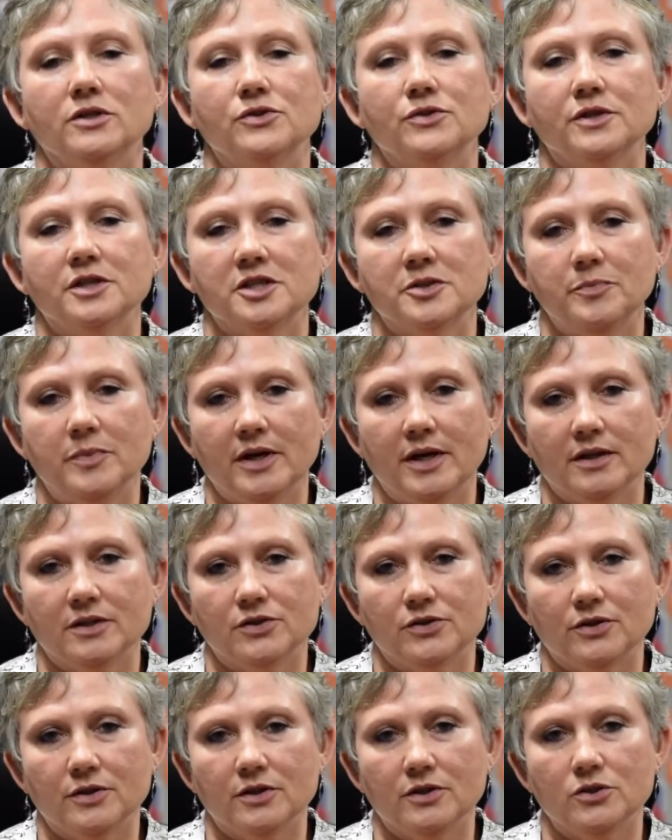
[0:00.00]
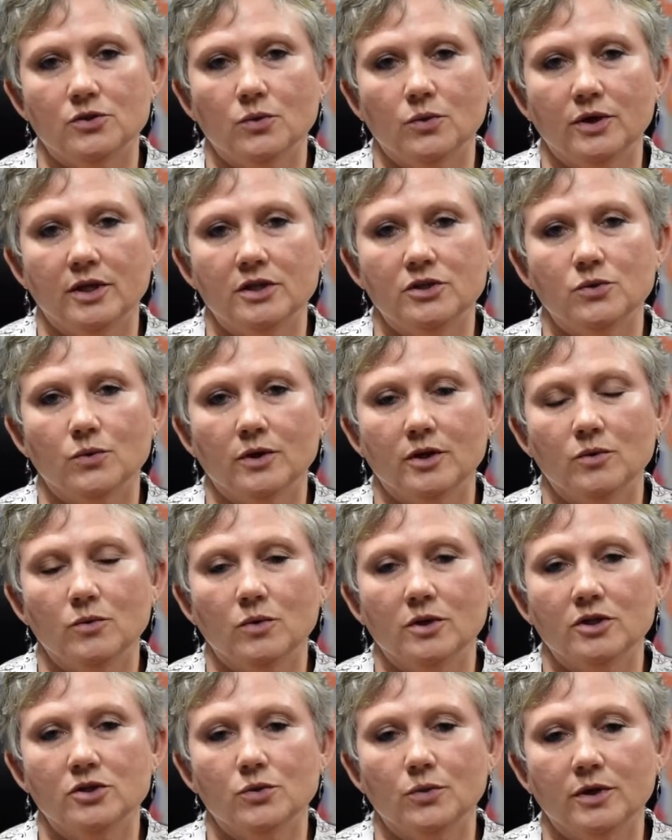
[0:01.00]
to expect during the
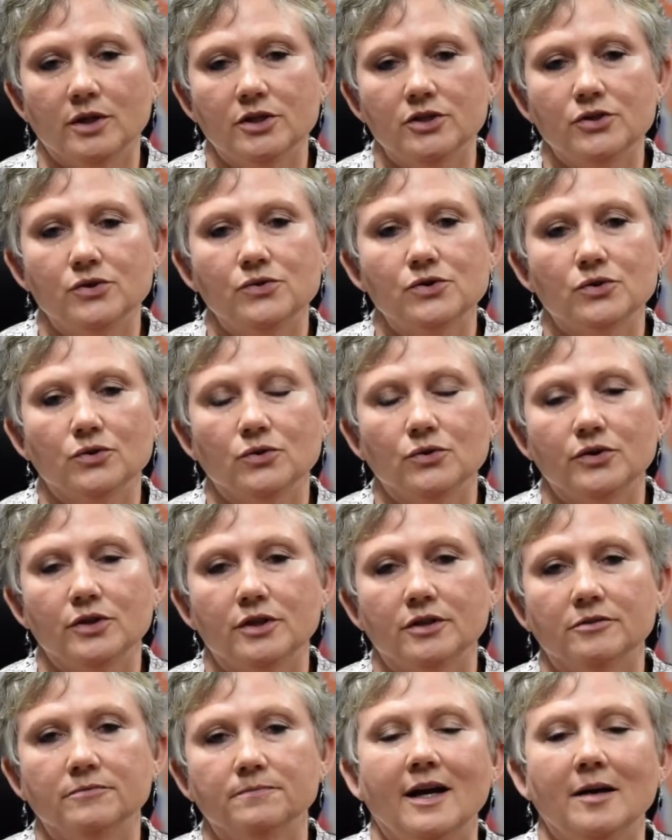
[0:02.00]
2021-22 school year.